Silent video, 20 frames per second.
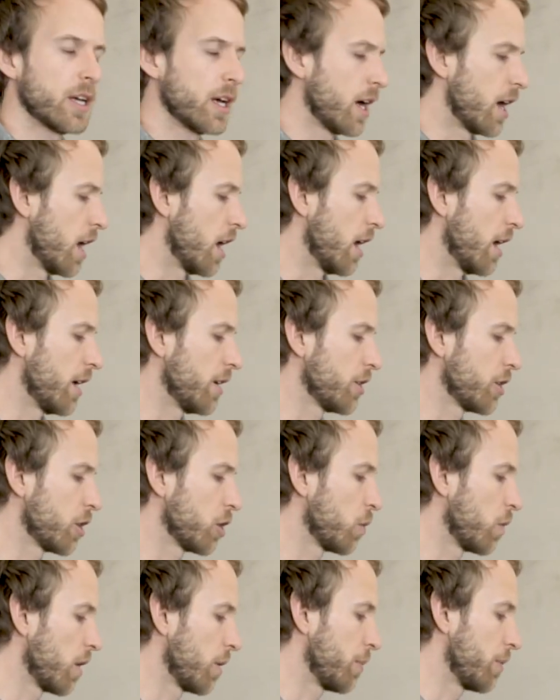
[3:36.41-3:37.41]
and you're going to
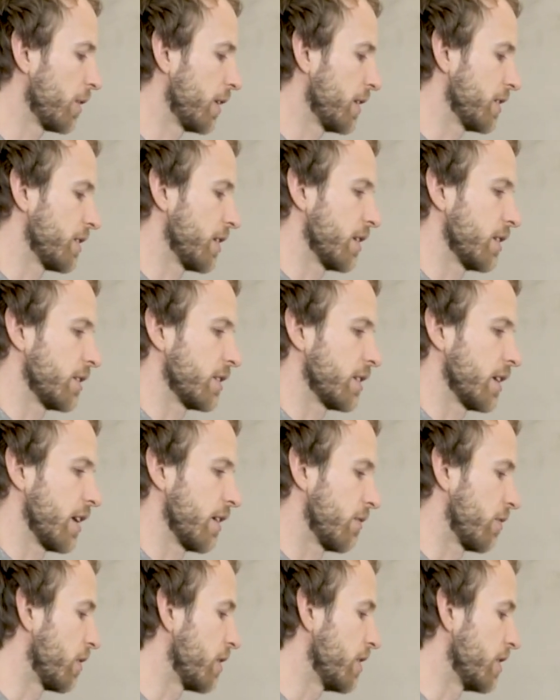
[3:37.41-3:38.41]
want to place it
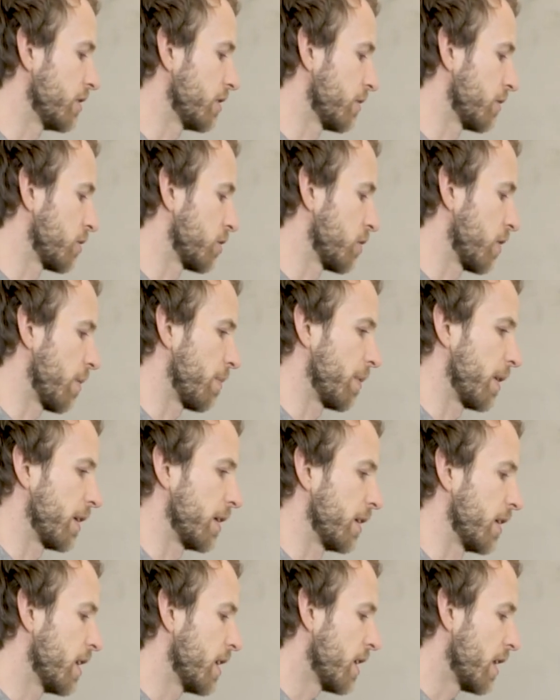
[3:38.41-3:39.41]
for ease of
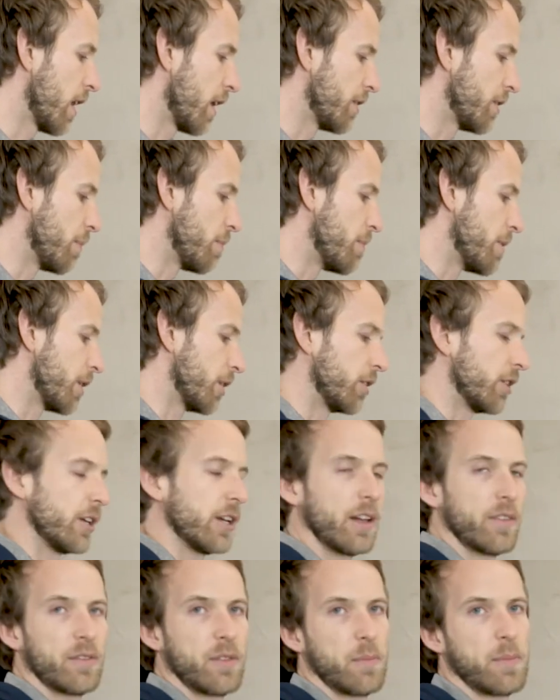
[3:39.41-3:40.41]
stripping on the middle
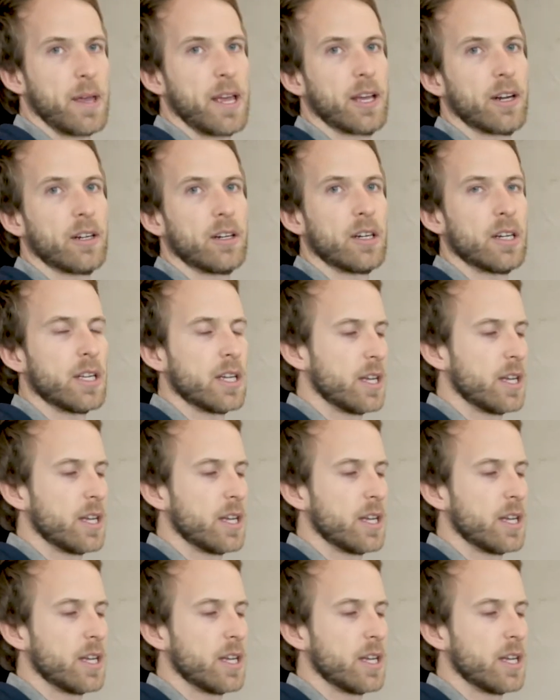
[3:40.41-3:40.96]
of the panel.